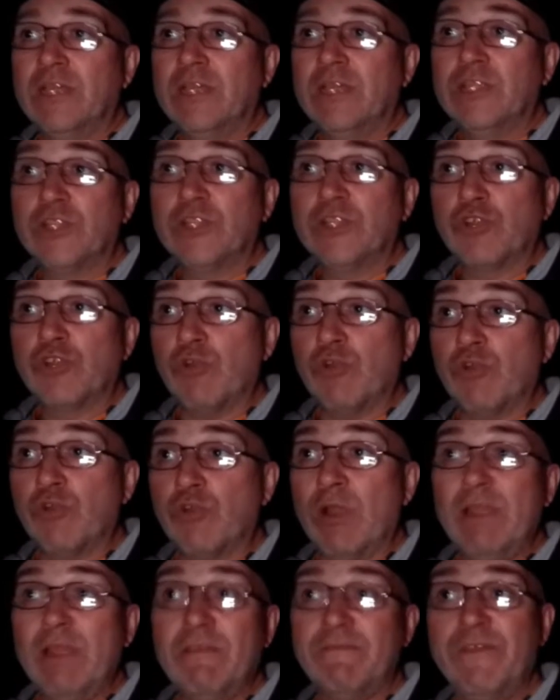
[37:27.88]
Great
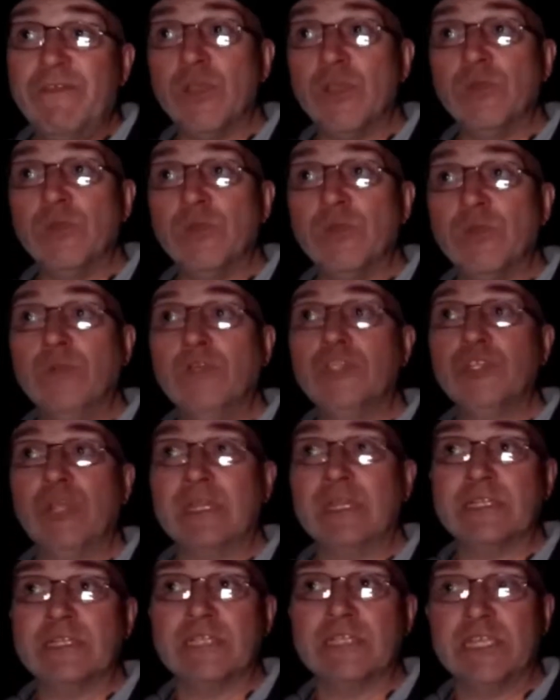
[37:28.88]
views you get to see,
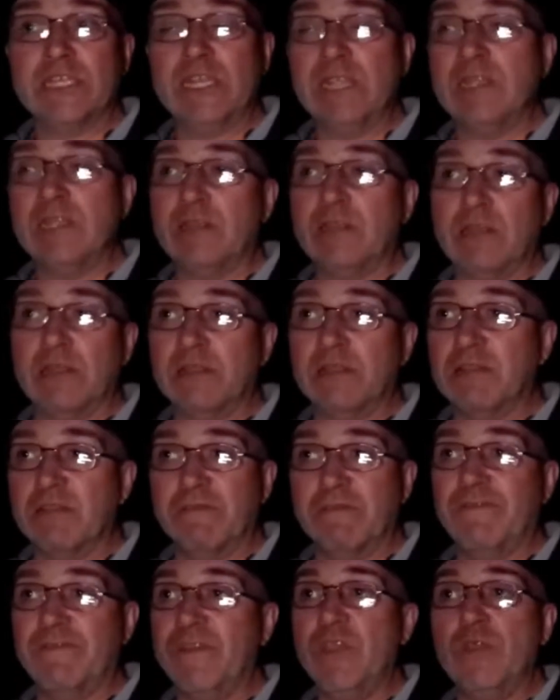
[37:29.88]
and the views are
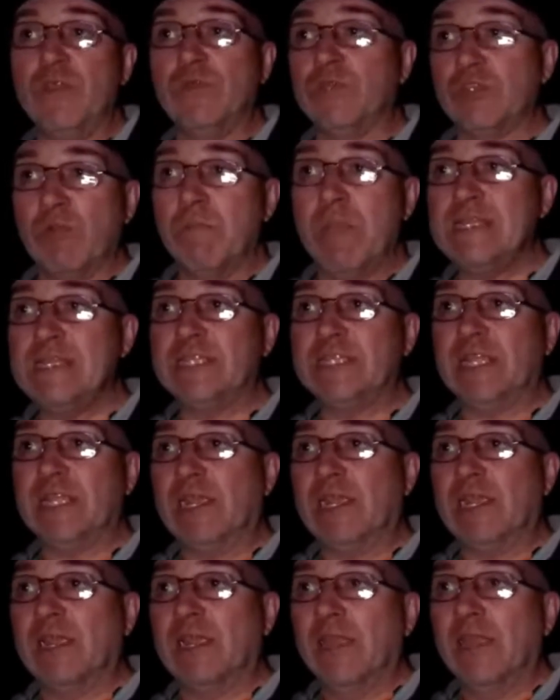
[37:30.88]
amazing, but
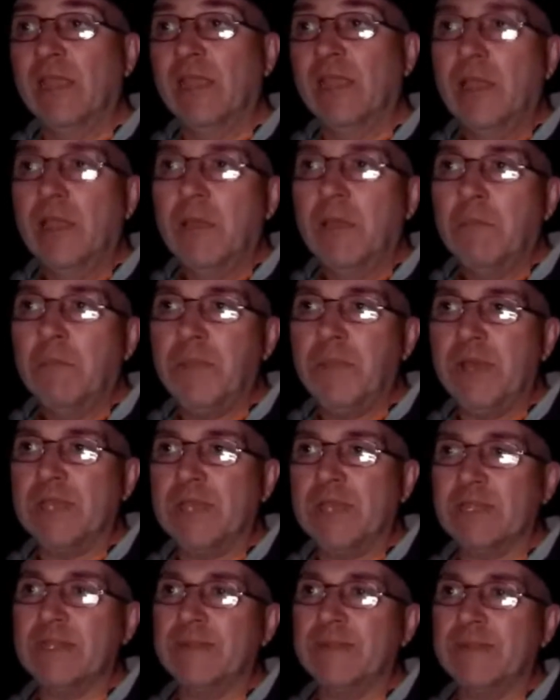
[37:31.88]

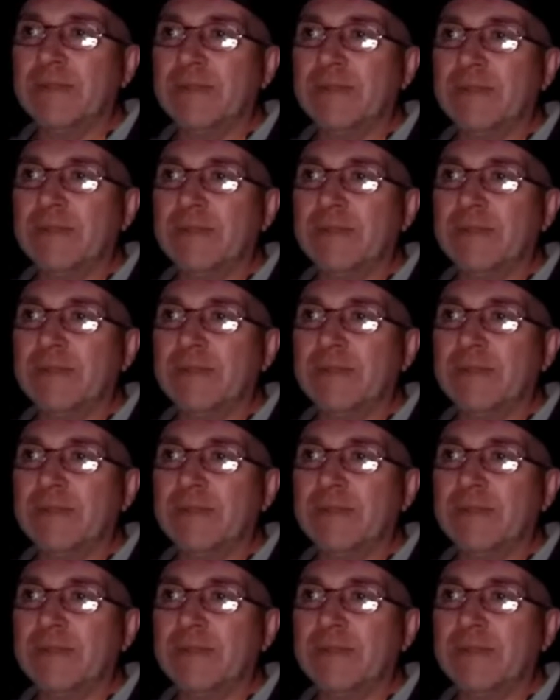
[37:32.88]
there's a